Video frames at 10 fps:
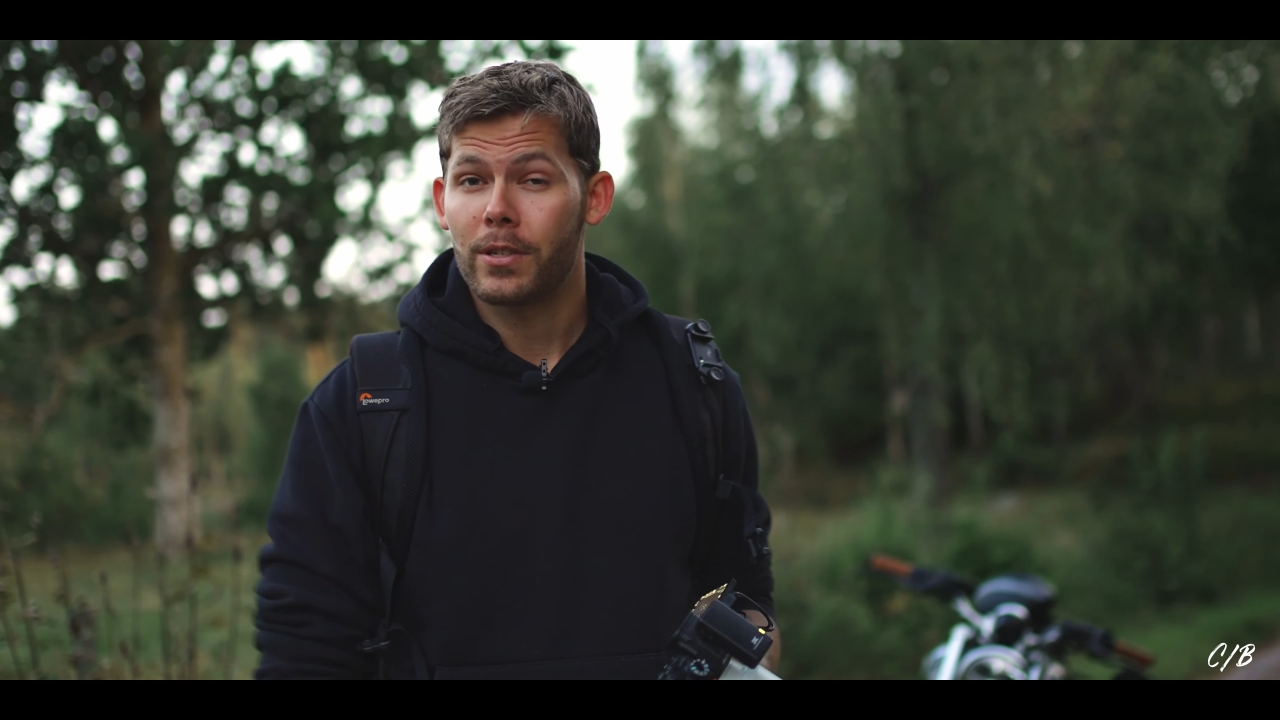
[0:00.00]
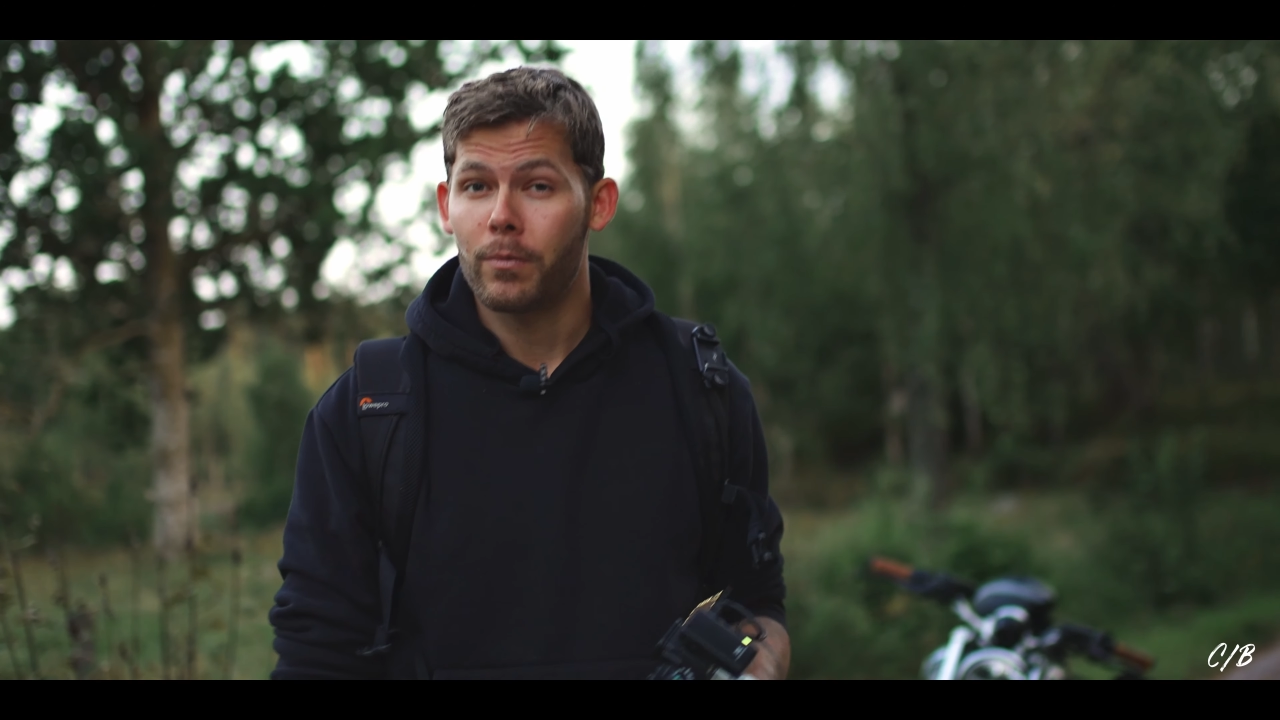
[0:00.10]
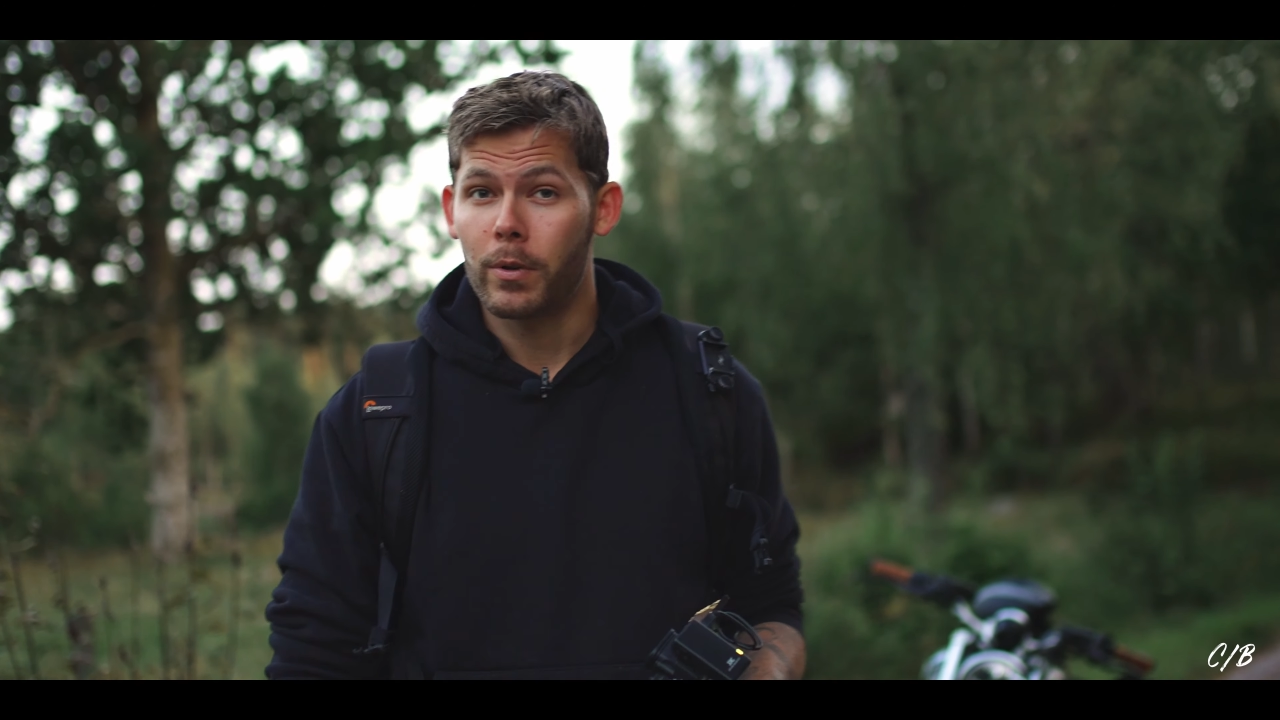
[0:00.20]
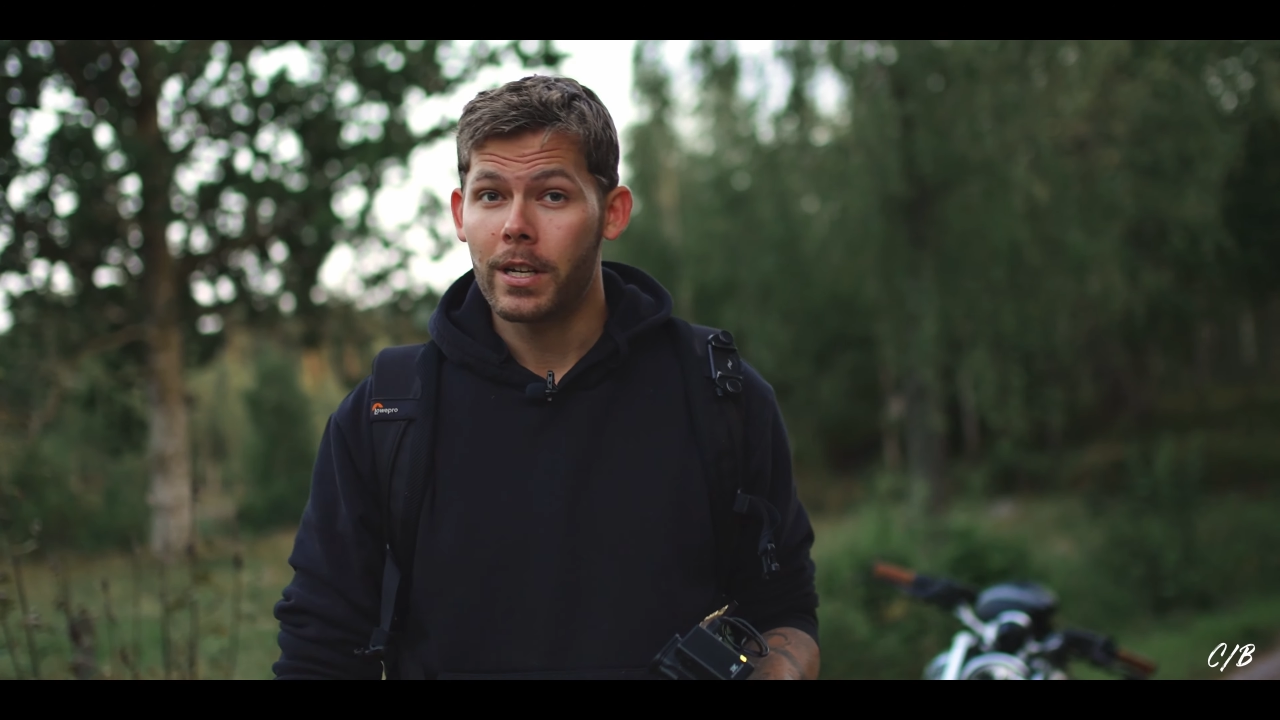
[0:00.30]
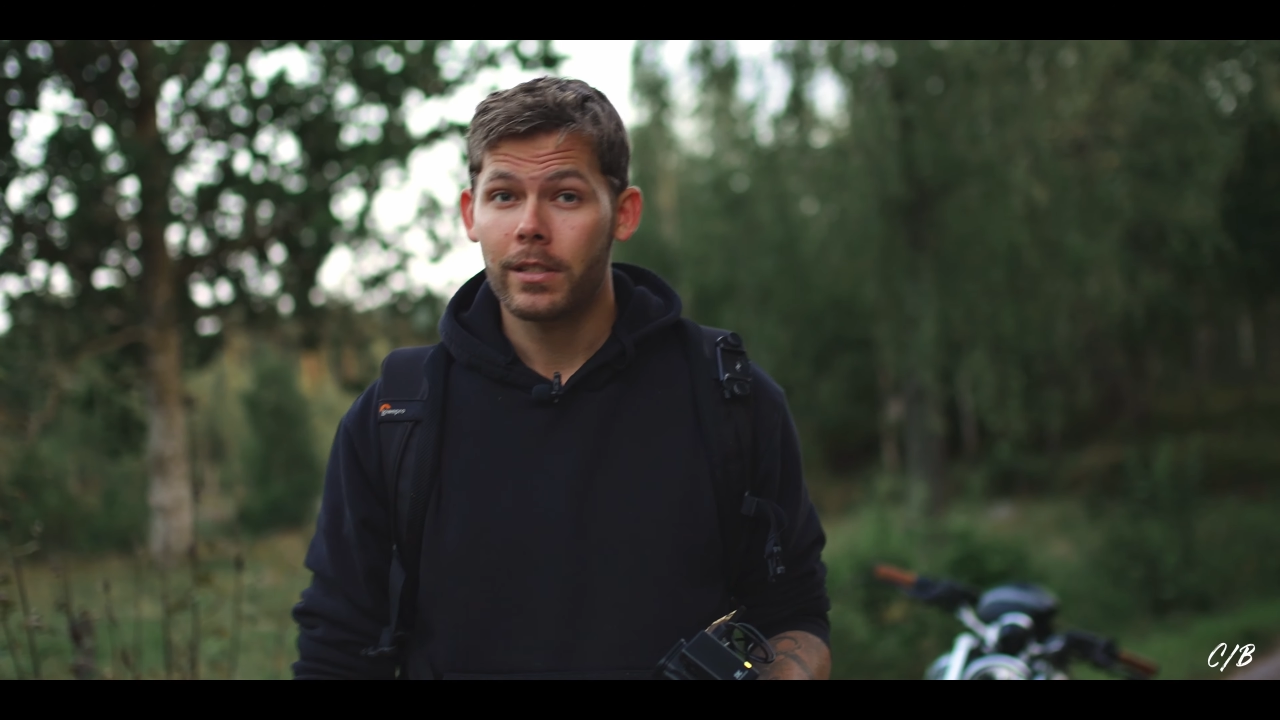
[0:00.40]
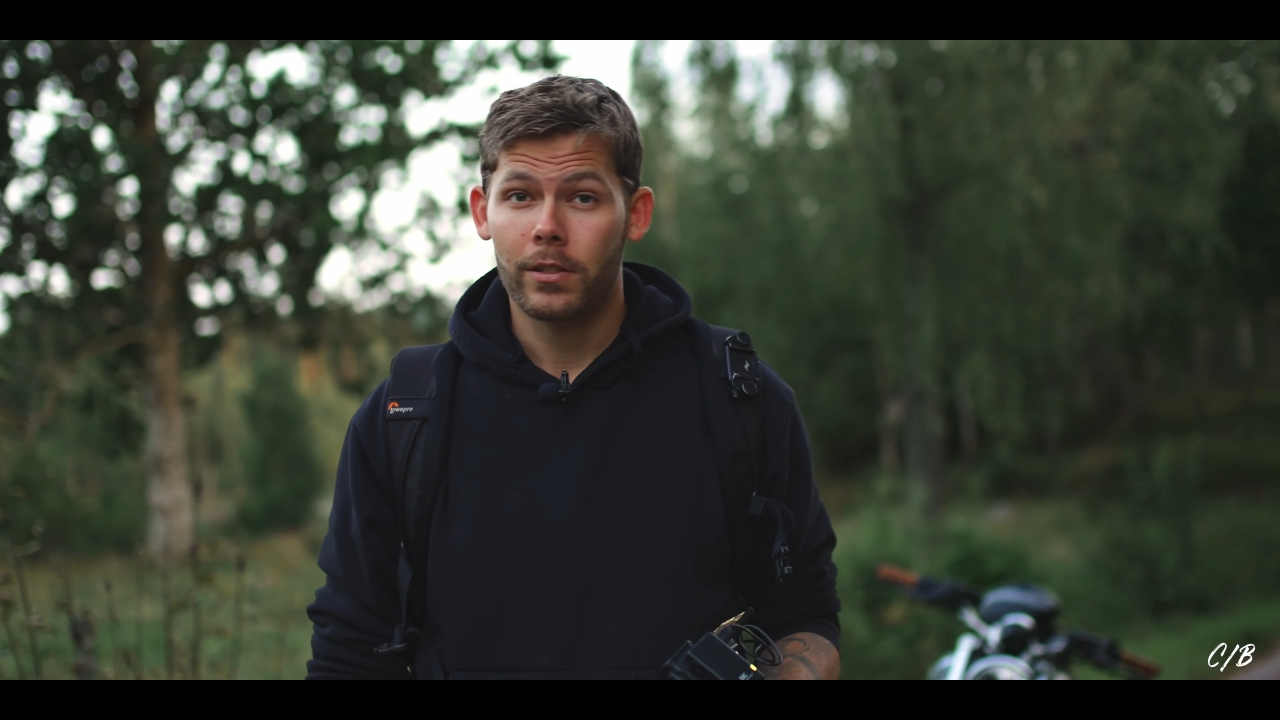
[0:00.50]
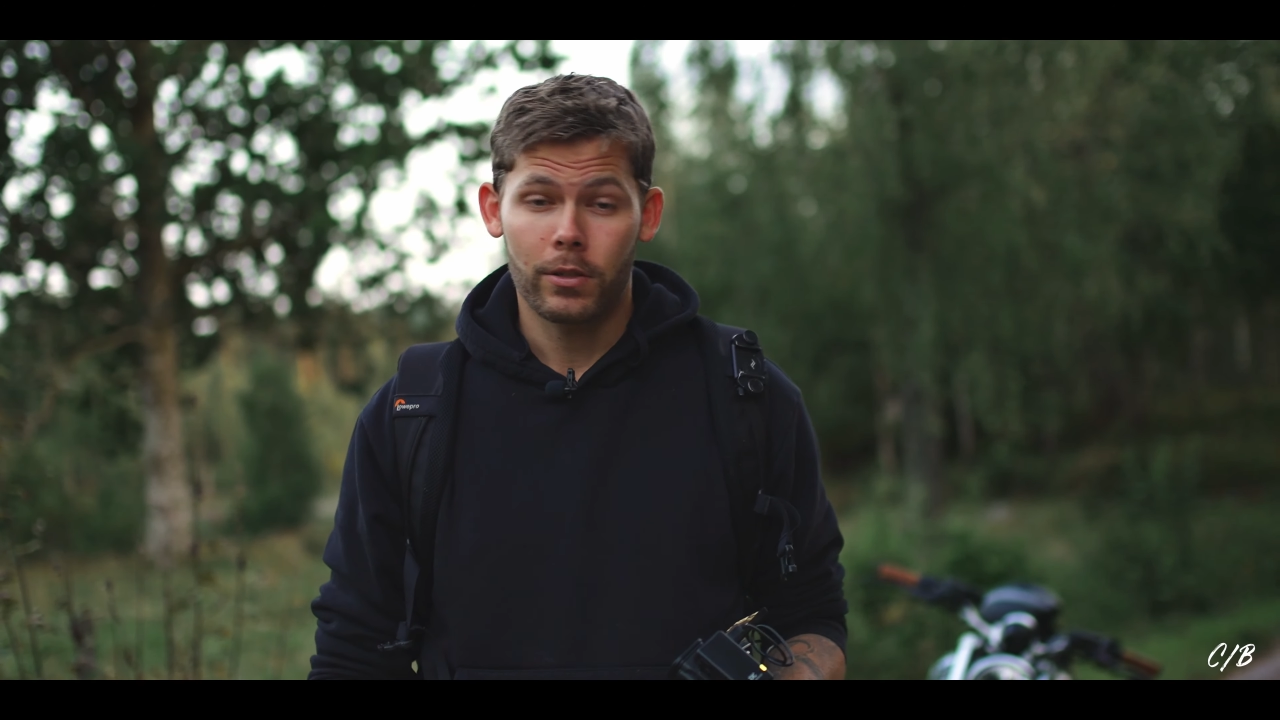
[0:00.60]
someone else